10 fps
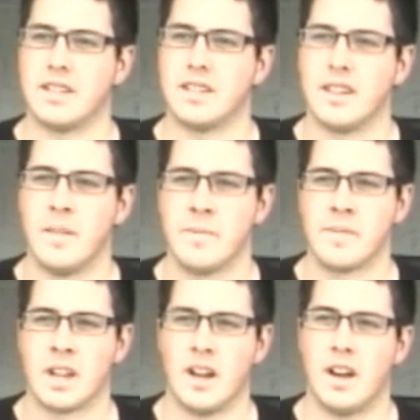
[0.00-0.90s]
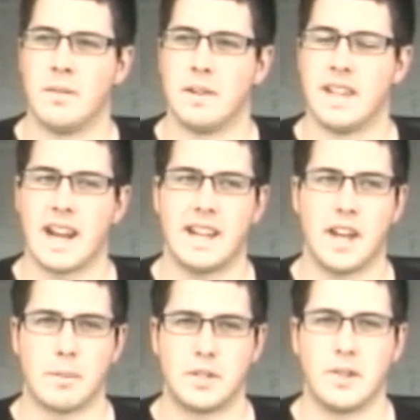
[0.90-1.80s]
And, um, and then I had
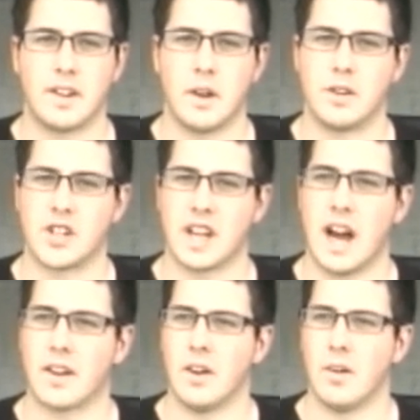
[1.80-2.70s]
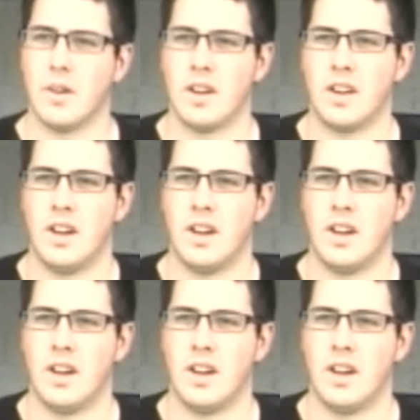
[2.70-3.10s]
the opportunity to go to Chicago